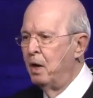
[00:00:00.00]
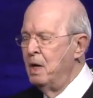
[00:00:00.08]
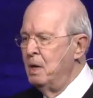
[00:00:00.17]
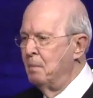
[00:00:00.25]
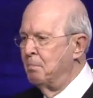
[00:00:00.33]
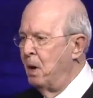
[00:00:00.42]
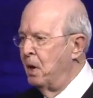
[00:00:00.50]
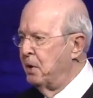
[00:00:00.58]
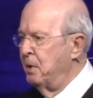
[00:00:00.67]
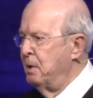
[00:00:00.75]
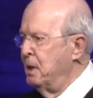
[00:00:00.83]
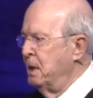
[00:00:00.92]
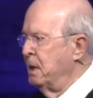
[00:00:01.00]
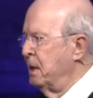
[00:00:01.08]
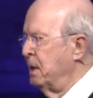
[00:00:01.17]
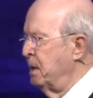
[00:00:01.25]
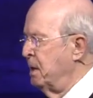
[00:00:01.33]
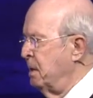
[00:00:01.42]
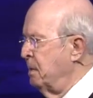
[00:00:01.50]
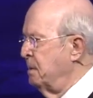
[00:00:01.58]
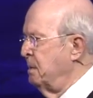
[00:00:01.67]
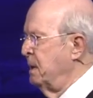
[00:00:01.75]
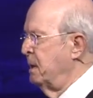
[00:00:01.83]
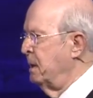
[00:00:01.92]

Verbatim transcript: the modern uh,